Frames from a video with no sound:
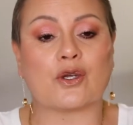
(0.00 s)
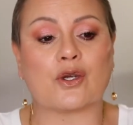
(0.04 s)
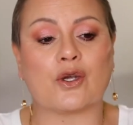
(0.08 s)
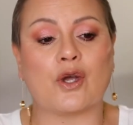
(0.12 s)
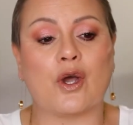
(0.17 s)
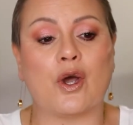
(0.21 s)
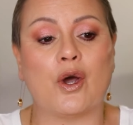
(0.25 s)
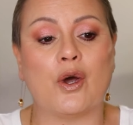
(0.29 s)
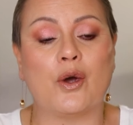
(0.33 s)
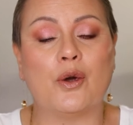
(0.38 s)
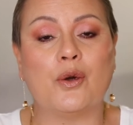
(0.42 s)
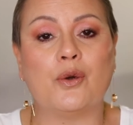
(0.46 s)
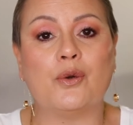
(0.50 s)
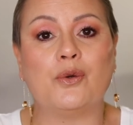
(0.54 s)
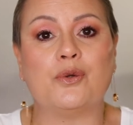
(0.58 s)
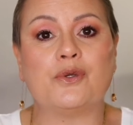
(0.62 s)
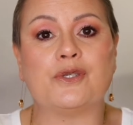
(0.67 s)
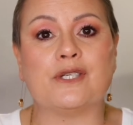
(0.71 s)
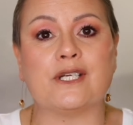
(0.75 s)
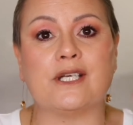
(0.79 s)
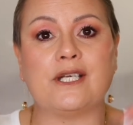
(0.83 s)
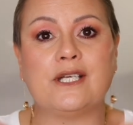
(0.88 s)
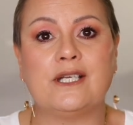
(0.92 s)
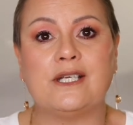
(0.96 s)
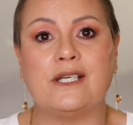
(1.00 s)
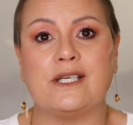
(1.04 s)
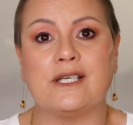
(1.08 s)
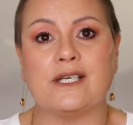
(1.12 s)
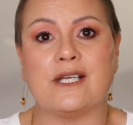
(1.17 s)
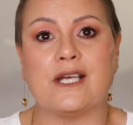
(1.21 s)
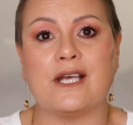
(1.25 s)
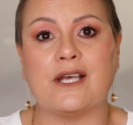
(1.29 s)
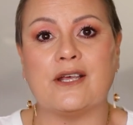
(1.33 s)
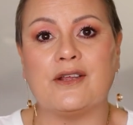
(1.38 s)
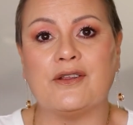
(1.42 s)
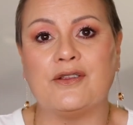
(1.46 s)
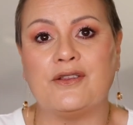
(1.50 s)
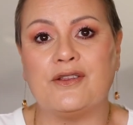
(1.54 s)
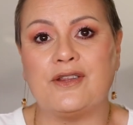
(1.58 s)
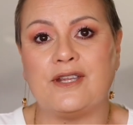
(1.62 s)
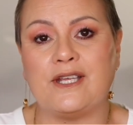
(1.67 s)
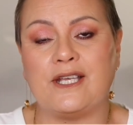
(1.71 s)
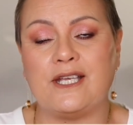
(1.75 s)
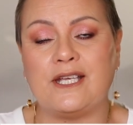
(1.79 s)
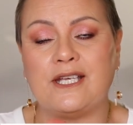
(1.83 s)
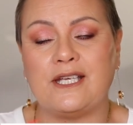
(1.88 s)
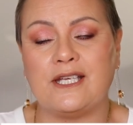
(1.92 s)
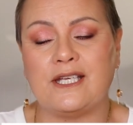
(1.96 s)
code in
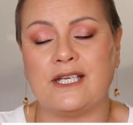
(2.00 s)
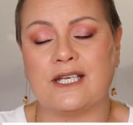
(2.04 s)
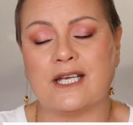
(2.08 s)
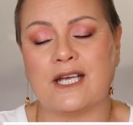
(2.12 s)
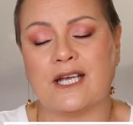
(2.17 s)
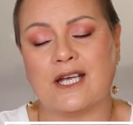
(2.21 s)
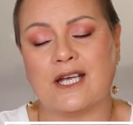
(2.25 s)
the